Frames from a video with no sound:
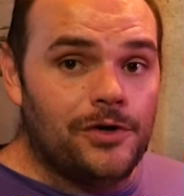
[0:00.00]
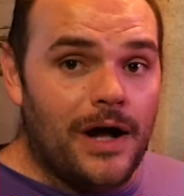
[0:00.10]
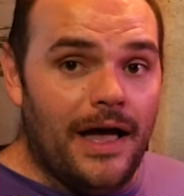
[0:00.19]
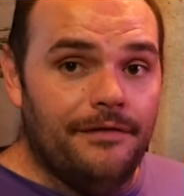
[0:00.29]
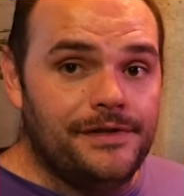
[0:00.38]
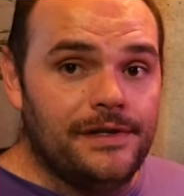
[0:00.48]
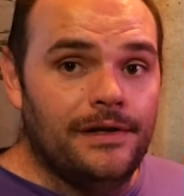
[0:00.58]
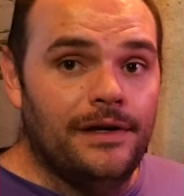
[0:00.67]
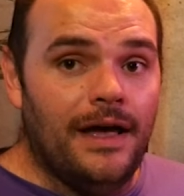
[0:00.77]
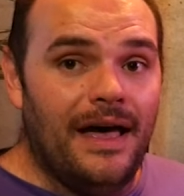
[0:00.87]
drives,
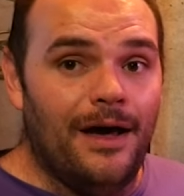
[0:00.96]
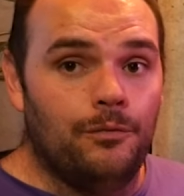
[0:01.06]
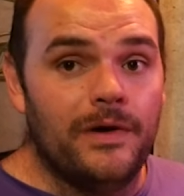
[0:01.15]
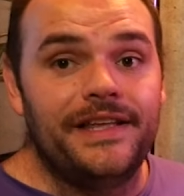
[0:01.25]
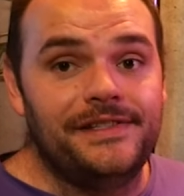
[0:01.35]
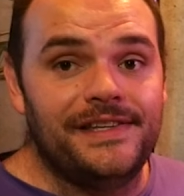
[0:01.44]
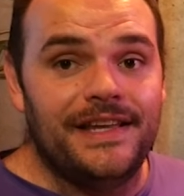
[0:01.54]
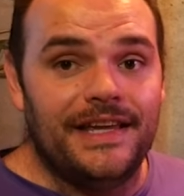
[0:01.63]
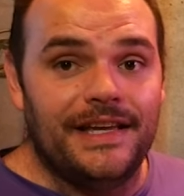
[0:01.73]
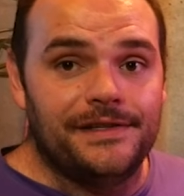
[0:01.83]
read
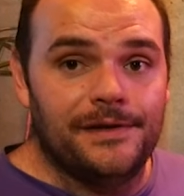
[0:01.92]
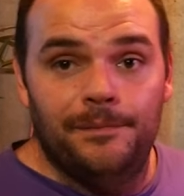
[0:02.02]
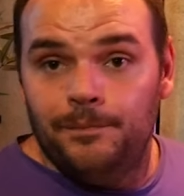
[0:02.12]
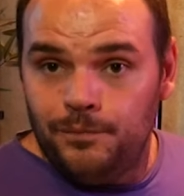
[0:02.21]
CDs.